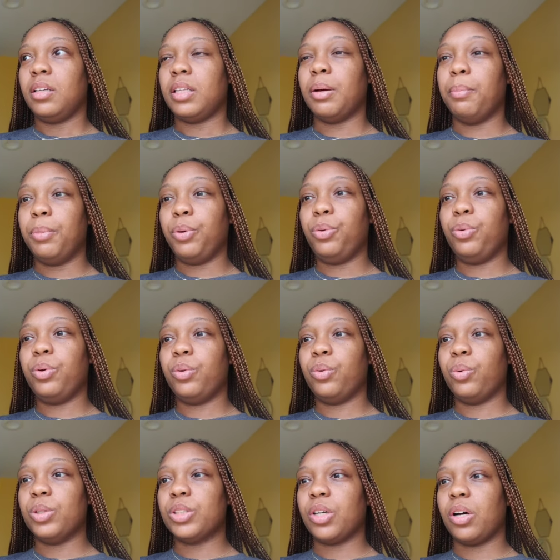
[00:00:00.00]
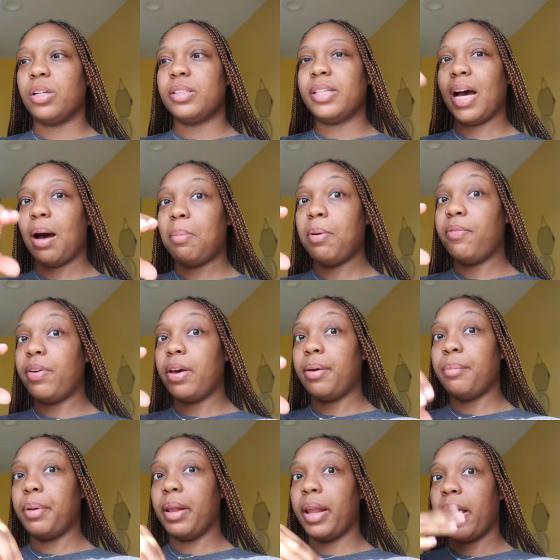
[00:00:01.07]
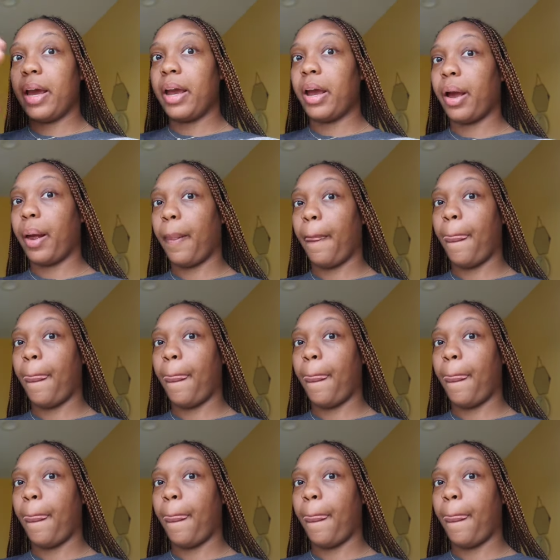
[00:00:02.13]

the moon was on top of it, but like